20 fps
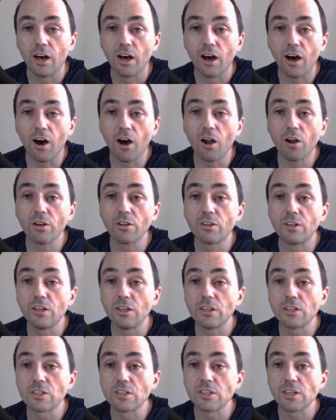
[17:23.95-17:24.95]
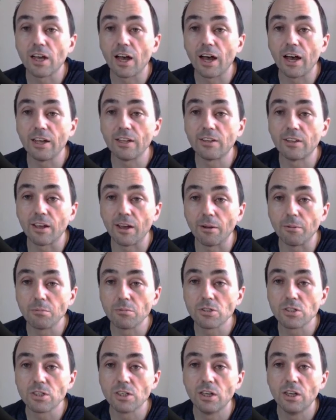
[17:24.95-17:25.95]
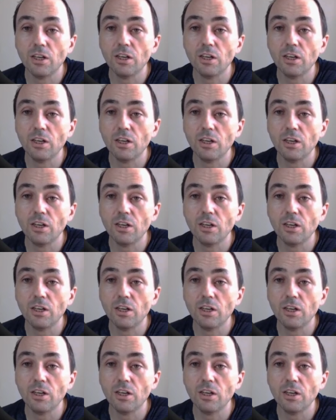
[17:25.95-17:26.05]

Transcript: All these items